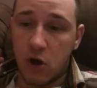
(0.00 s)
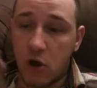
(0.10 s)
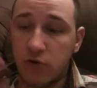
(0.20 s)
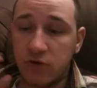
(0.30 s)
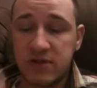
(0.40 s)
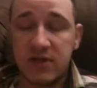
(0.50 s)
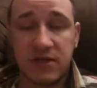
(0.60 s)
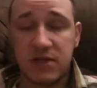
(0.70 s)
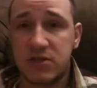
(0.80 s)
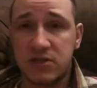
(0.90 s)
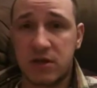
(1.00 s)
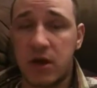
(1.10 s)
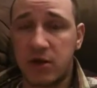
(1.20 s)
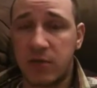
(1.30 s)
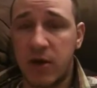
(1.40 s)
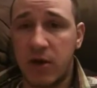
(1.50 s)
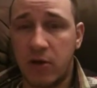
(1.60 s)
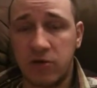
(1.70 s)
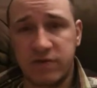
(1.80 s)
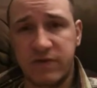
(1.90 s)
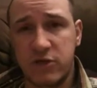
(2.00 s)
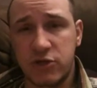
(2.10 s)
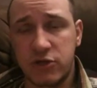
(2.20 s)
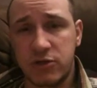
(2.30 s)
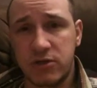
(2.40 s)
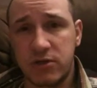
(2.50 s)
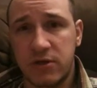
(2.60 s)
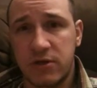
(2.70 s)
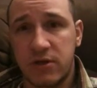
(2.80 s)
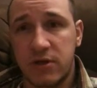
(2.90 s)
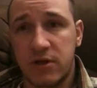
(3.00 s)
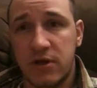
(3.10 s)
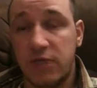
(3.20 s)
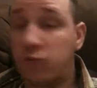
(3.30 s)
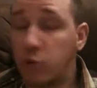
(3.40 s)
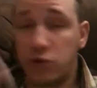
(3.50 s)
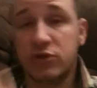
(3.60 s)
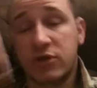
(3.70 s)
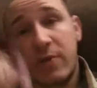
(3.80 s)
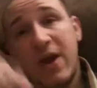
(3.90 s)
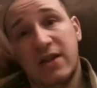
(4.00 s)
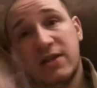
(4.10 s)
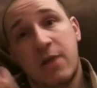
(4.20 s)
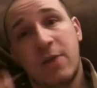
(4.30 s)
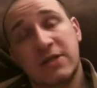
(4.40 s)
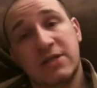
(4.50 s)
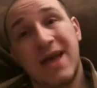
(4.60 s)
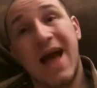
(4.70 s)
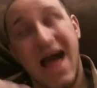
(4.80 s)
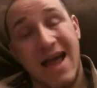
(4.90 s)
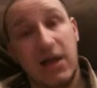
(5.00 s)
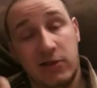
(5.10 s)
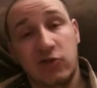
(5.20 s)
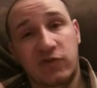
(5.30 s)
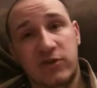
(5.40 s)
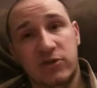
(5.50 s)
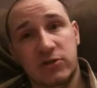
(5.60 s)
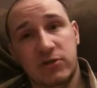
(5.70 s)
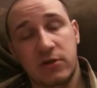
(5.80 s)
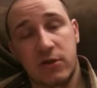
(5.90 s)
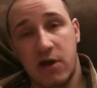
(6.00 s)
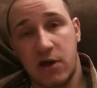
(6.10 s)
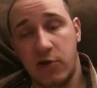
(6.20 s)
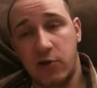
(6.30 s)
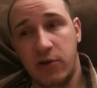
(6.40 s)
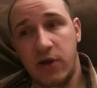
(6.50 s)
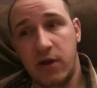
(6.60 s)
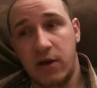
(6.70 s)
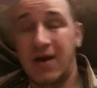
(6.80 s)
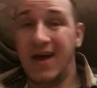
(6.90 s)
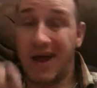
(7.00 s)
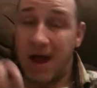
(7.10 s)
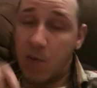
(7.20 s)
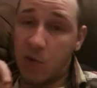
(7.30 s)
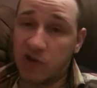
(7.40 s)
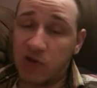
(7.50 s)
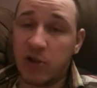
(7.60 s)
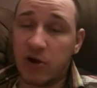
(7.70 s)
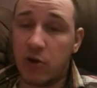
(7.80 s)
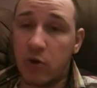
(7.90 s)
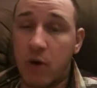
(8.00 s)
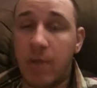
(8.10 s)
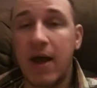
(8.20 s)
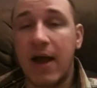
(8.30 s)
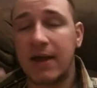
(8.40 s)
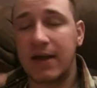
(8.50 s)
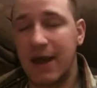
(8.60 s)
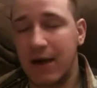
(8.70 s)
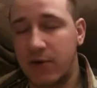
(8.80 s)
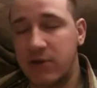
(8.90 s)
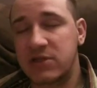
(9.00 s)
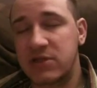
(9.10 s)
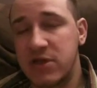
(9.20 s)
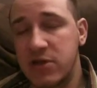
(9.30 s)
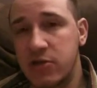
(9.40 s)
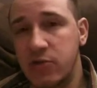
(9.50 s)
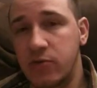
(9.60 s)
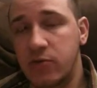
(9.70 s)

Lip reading: all those things I just talked about, all those features, if you put those on the back of the checkbox and say, I got those features, other than I got multiplayer co-op, I guarantee